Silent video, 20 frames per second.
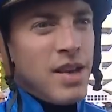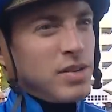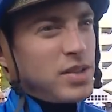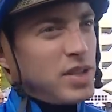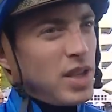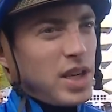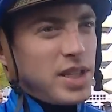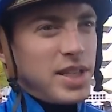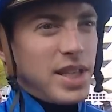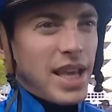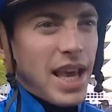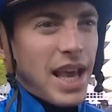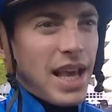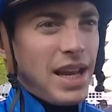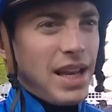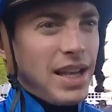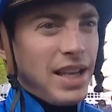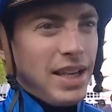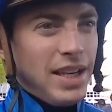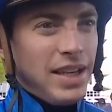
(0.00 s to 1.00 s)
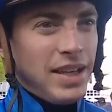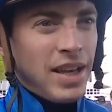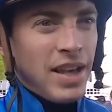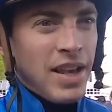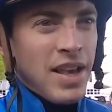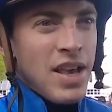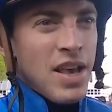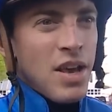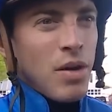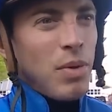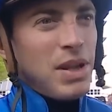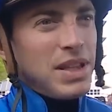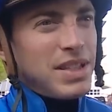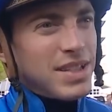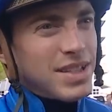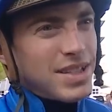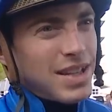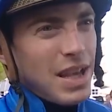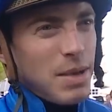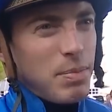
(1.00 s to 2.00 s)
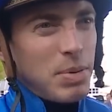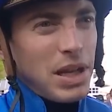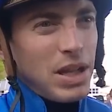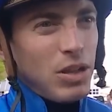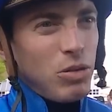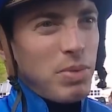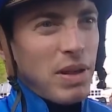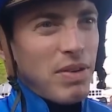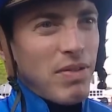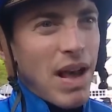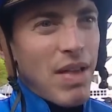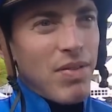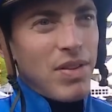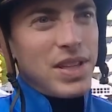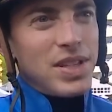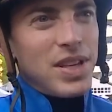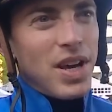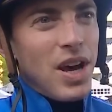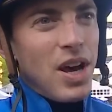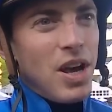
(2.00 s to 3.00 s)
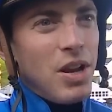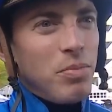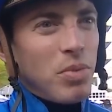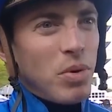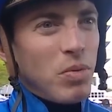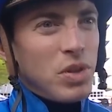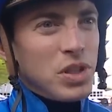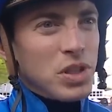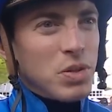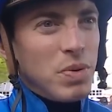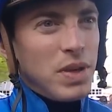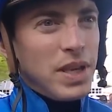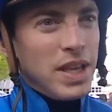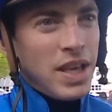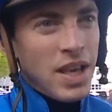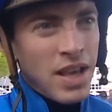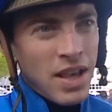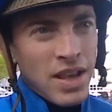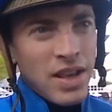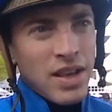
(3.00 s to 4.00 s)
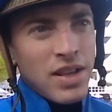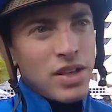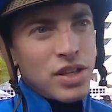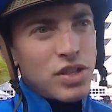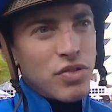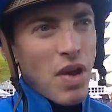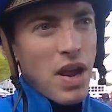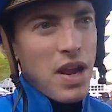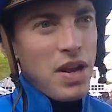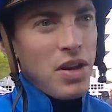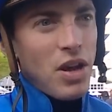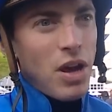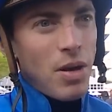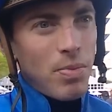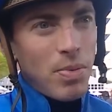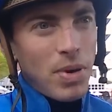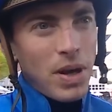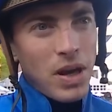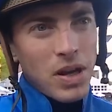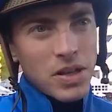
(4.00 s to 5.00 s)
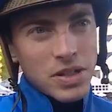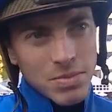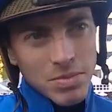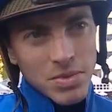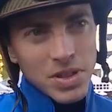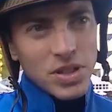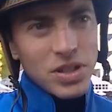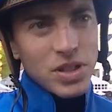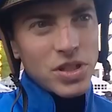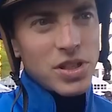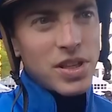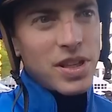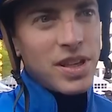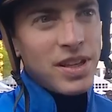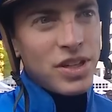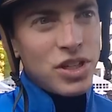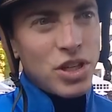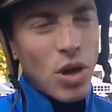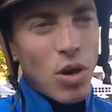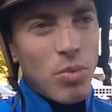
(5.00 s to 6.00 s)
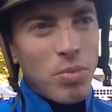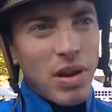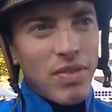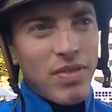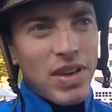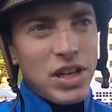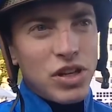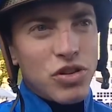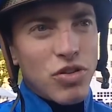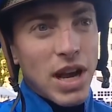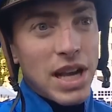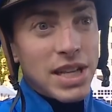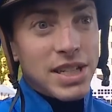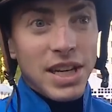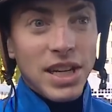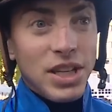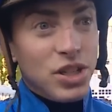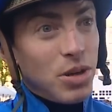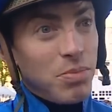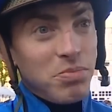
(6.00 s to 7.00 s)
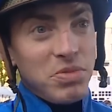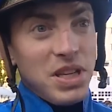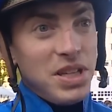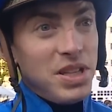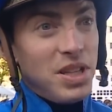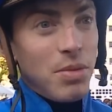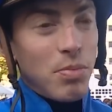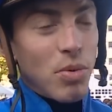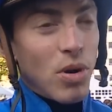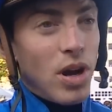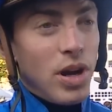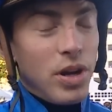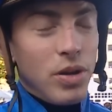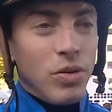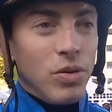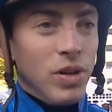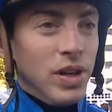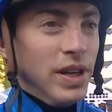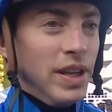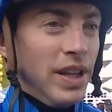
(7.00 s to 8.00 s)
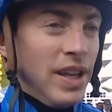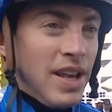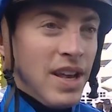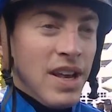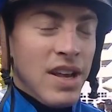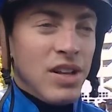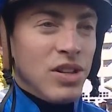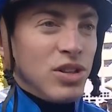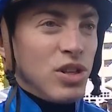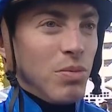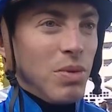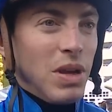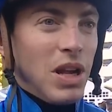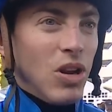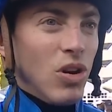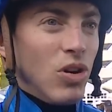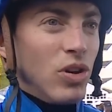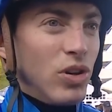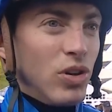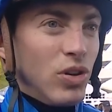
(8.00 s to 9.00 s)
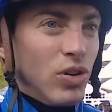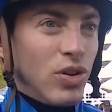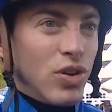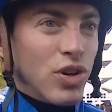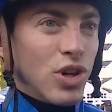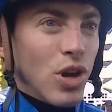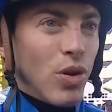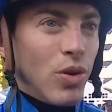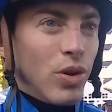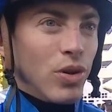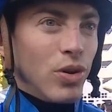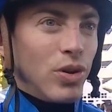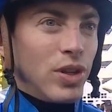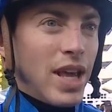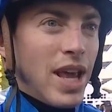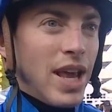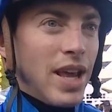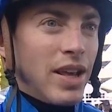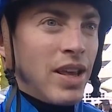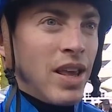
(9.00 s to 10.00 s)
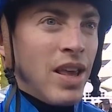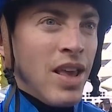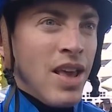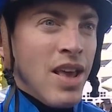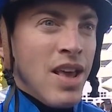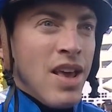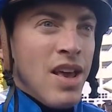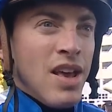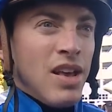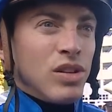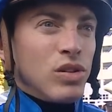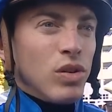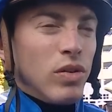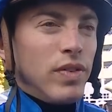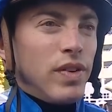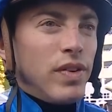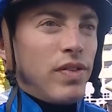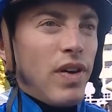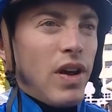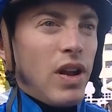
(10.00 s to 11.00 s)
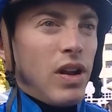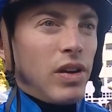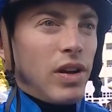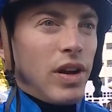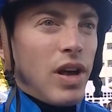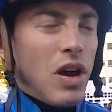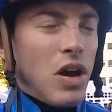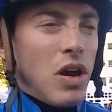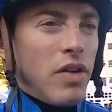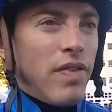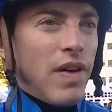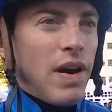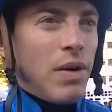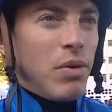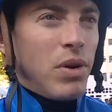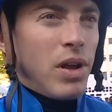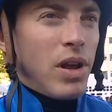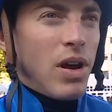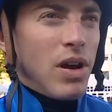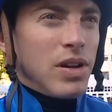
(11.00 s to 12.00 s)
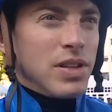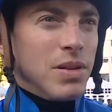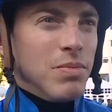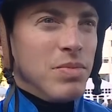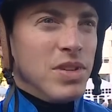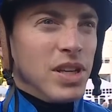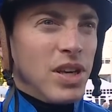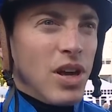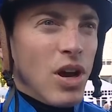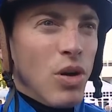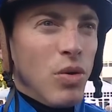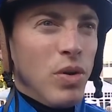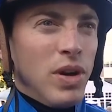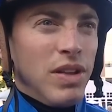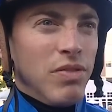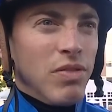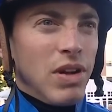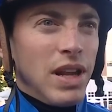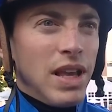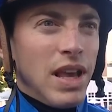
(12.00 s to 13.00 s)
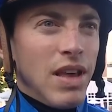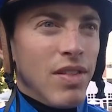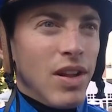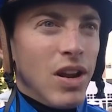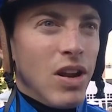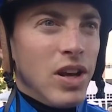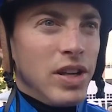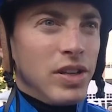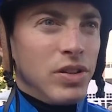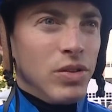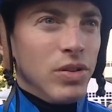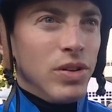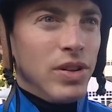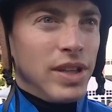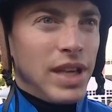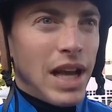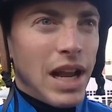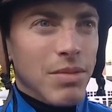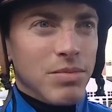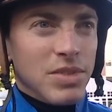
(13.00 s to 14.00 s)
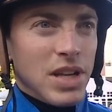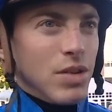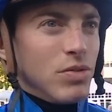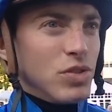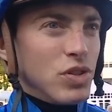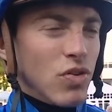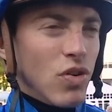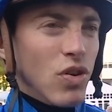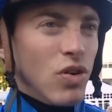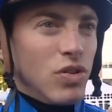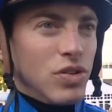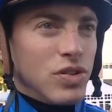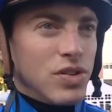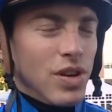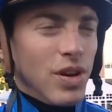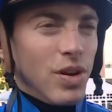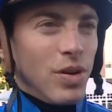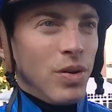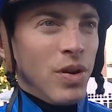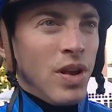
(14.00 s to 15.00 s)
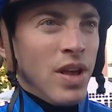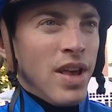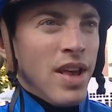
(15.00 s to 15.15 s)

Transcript: It's nice to get a lead. Went to sleep a little bit round the turn, but once we straightened up, I asked him to just show a bit of interest, and he jumped into the bridle and took me along good. Showed a good kick, sort of a furlong and a half out when I asked him to go, and he really hit the line good and galloped out strong. So.